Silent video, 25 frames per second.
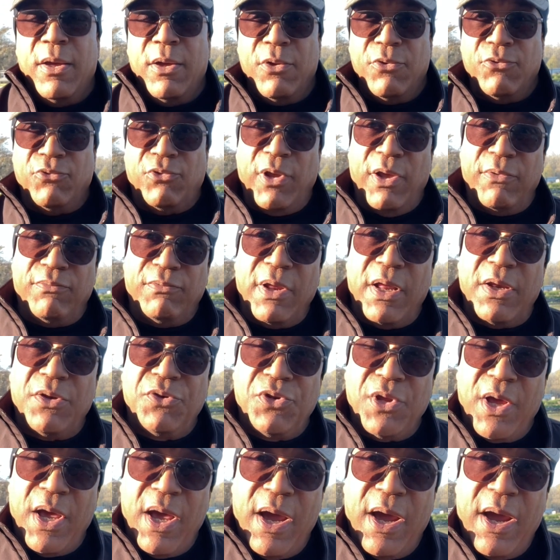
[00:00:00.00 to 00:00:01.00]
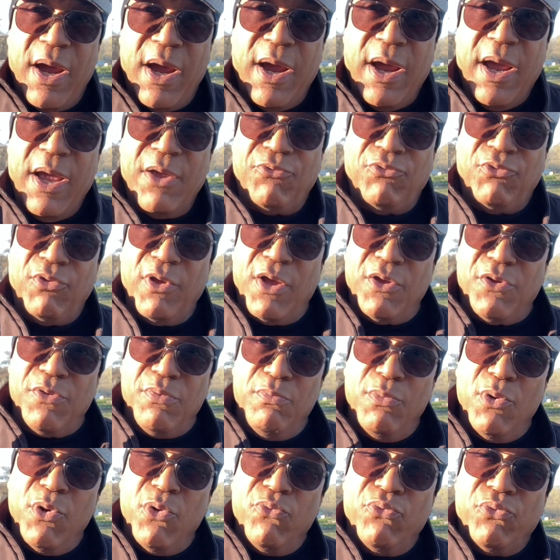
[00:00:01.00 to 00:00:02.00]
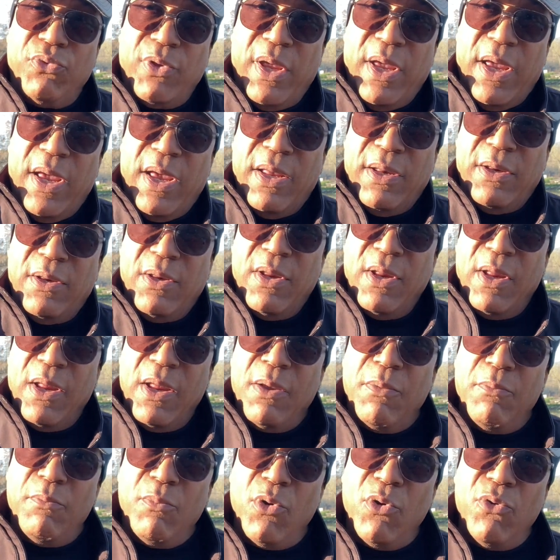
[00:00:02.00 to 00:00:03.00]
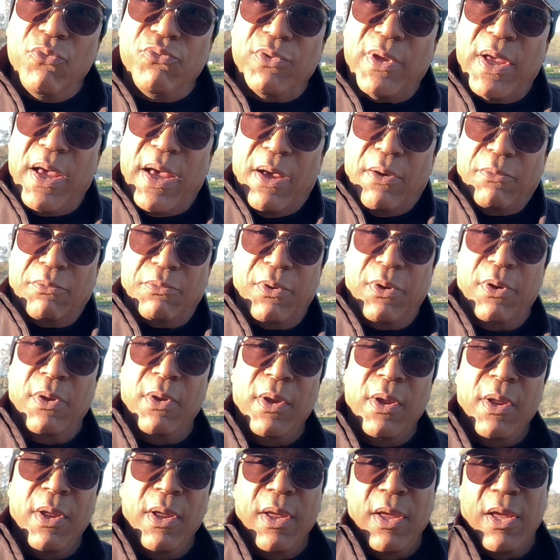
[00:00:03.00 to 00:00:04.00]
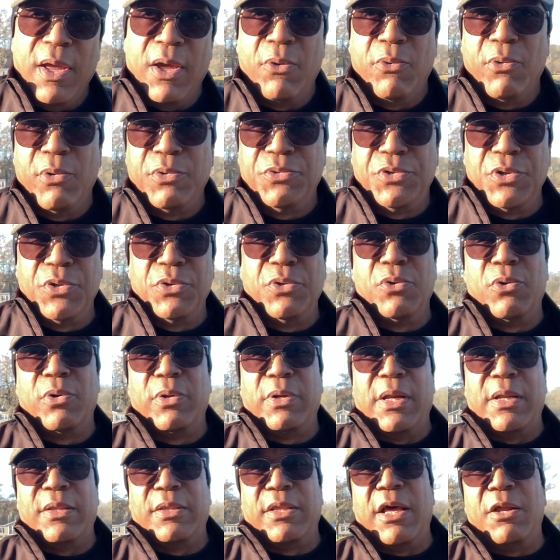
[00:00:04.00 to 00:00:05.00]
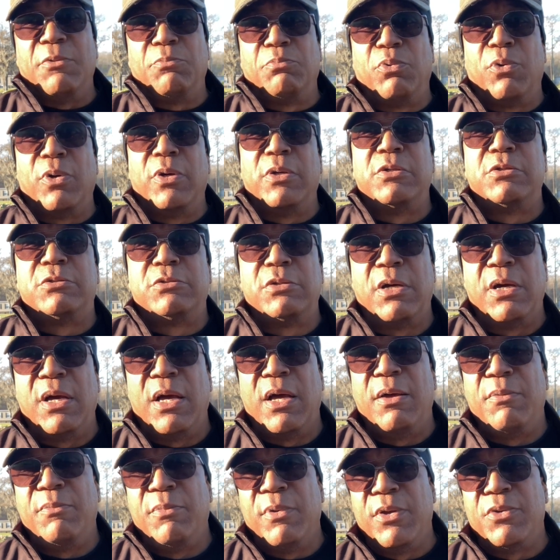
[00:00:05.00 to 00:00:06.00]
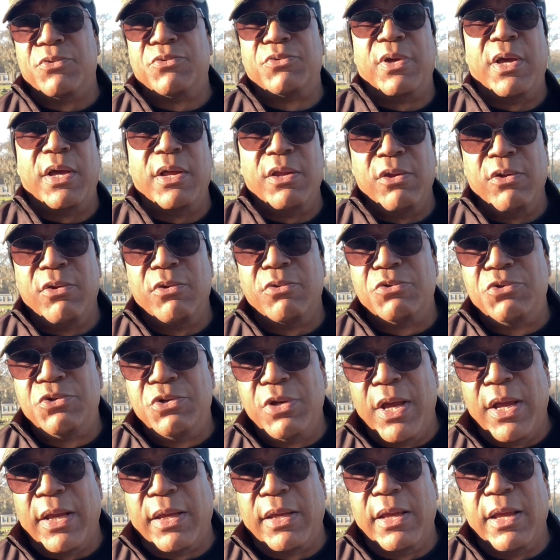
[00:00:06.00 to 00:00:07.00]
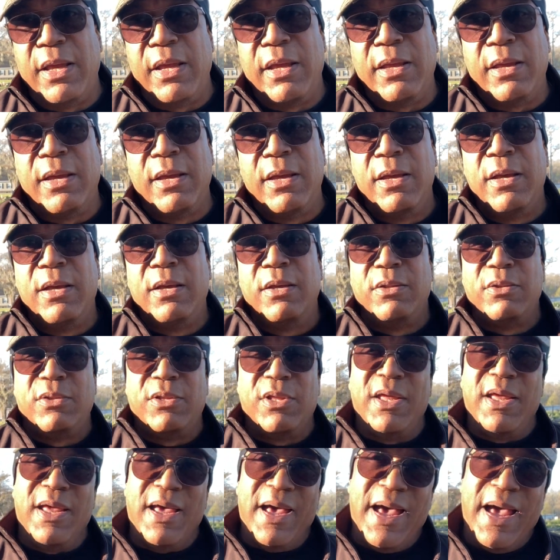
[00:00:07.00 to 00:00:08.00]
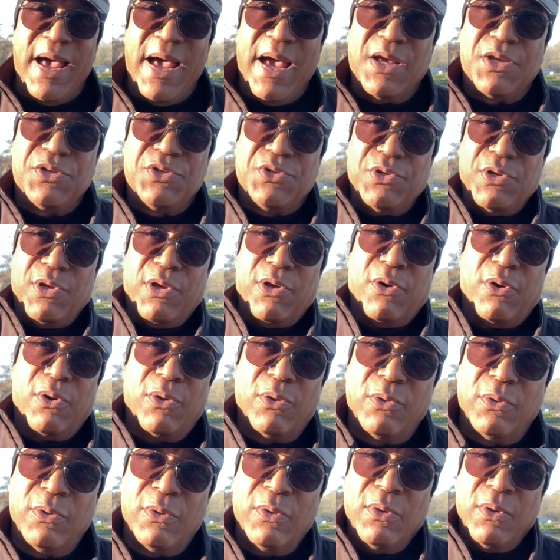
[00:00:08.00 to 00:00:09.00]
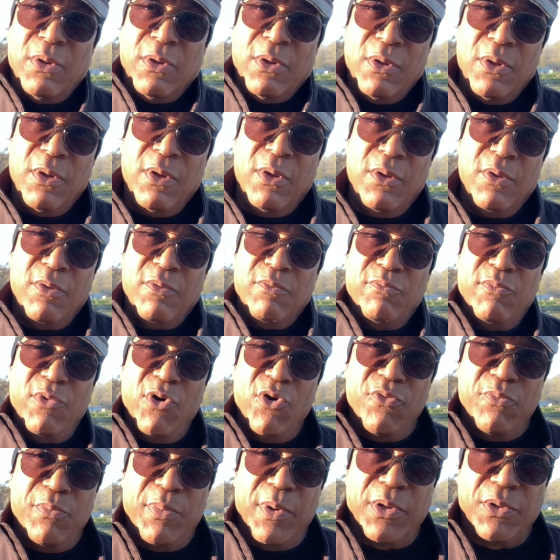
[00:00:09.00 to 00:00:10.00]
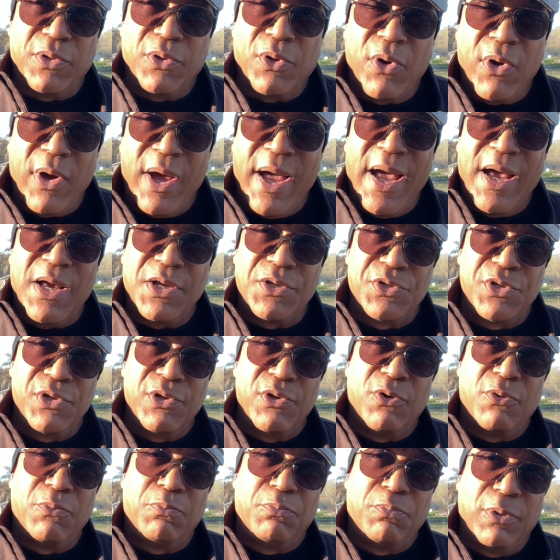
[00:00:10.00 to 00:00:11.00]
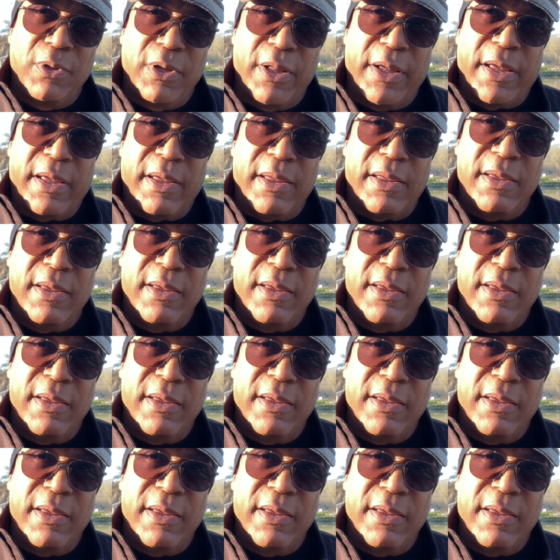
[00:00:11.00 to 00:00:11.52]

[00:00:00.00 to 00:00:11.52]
See if that tire as such moves in, moves out. And what you're doing at that point in time is that you're checking the axial movement or axial play.